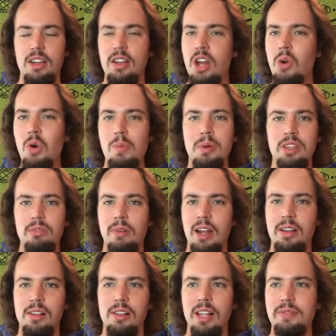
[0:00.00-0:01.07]
No one but the
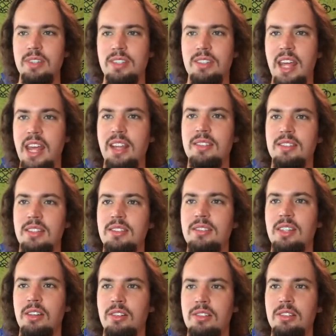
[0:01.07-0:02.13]
radical leftist takes this
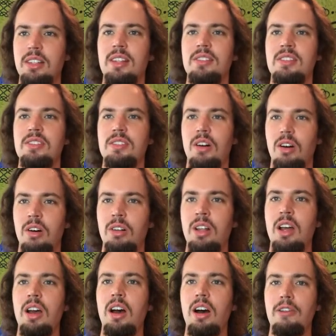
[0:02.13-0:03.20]
seriously. This is
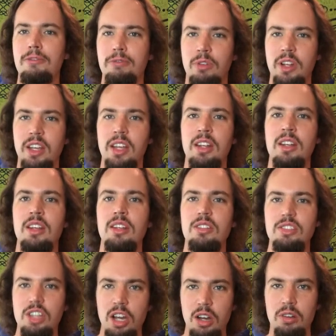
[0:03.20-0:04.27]
all a freaking
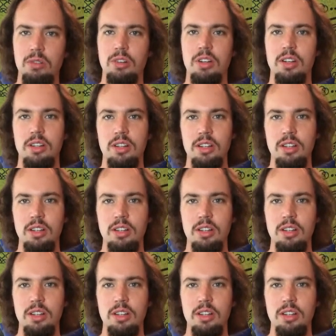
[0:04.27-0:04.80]
joke.